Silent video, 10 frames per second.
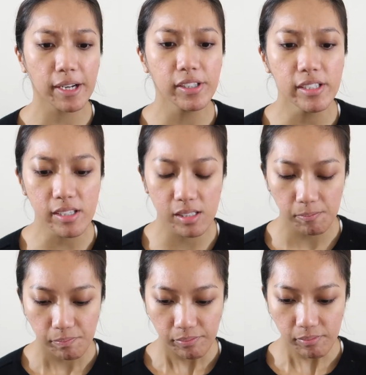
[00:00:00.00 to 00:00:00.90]
areas.
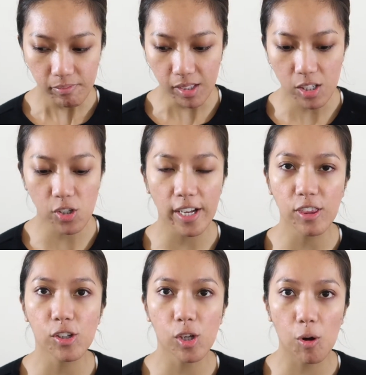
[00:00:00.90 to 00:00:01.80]
So I
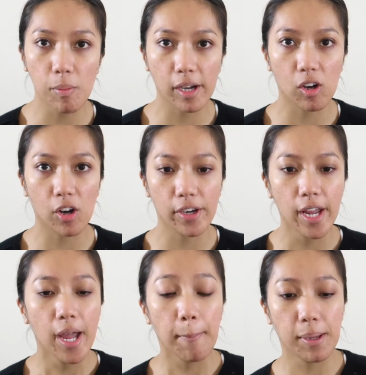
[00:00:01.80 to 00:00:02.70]
thought, oh my god,
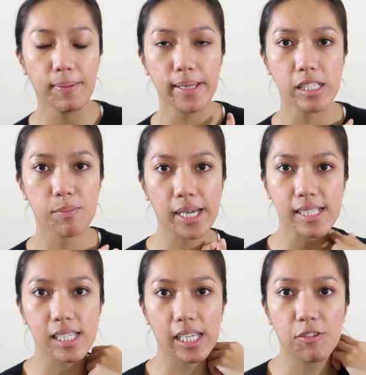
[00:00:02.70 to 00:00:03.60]
maybe it's my
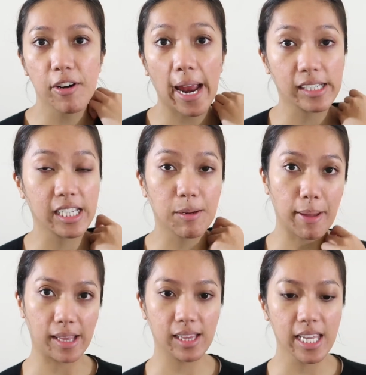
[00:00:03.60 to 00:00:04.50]
skin reacting
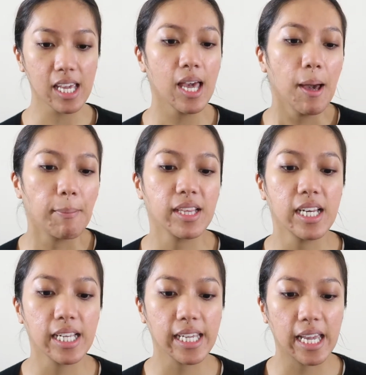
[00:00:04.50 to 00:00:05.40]
badly. But
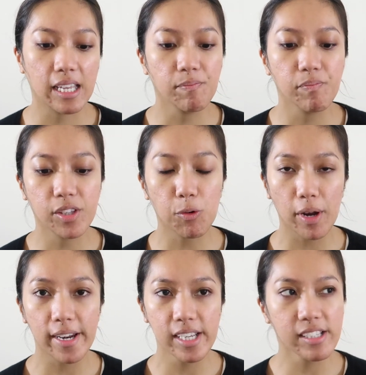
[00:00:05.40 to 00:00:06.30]
then again, the
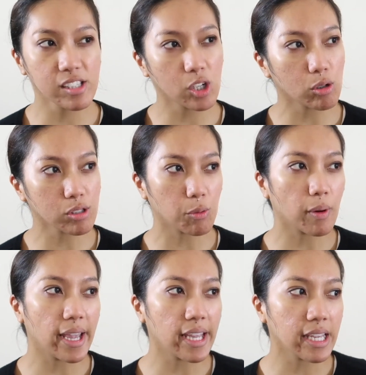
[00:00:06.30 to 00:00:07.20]
redness goes
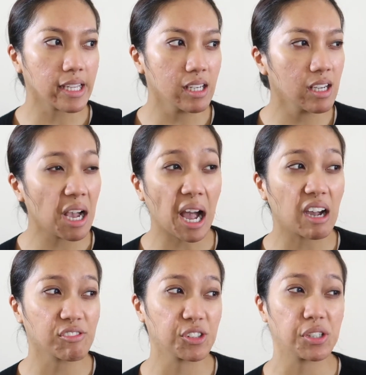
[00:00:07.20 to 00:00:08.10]
away
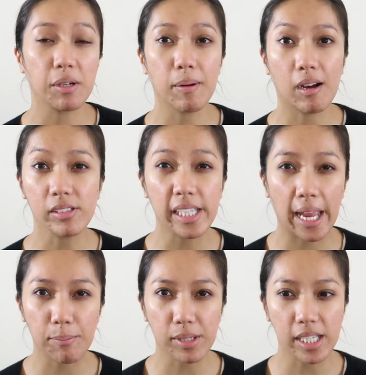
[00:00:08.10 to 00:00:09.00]
after about
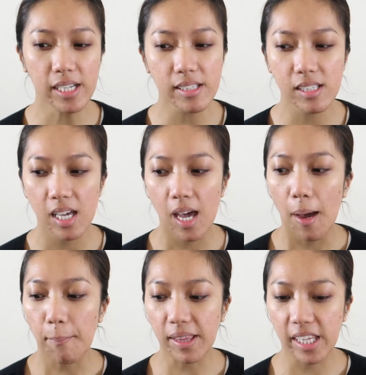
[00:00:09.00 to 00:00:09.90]
10 minutes.
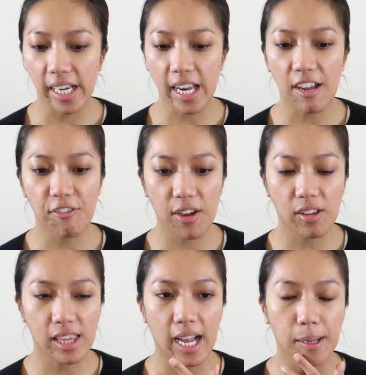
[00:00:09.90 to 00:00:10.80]
But then I
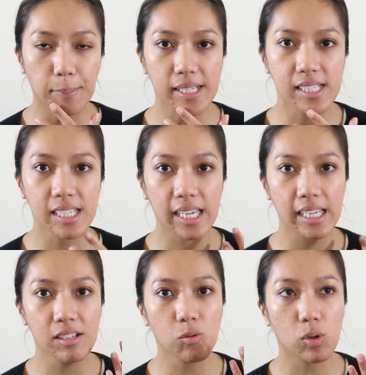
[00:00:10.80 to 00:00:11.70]
felt like my
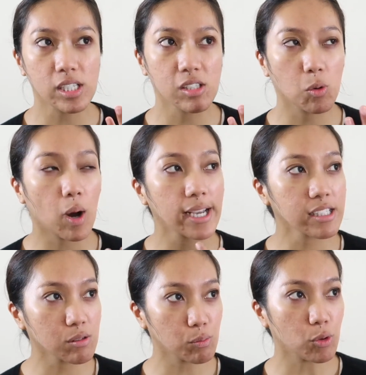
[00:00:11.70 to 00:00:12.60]
skin was
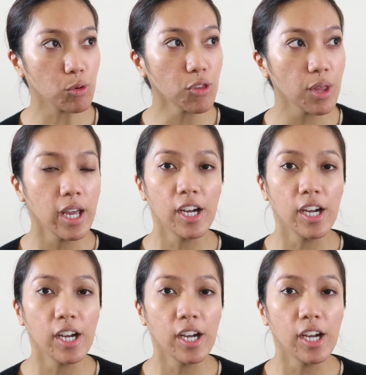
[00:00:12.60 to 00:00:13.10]
quite smooth.